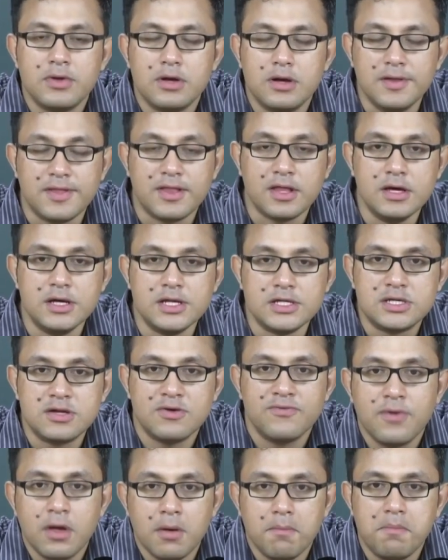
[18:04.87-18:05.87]

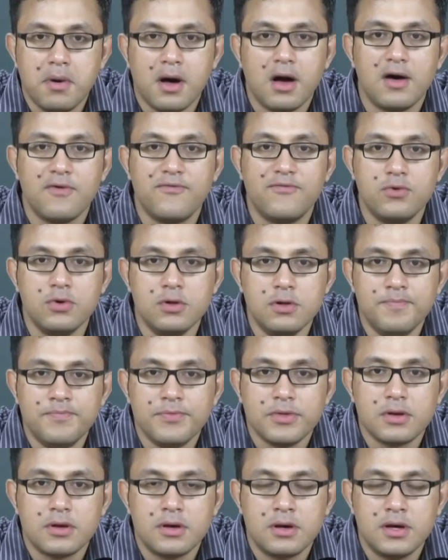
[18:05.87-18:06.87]
assertive, powerful,
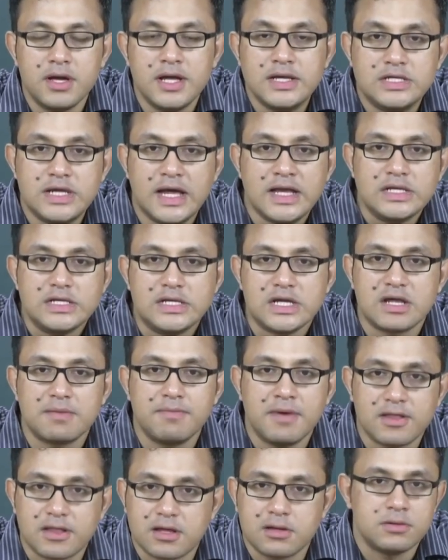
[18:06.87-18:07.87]
uh, agentic
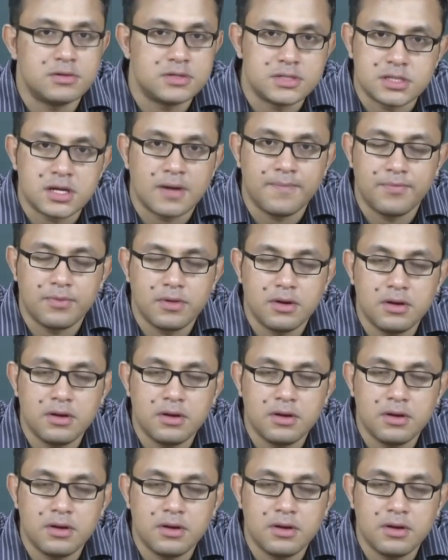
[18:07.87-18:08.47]
masculinity.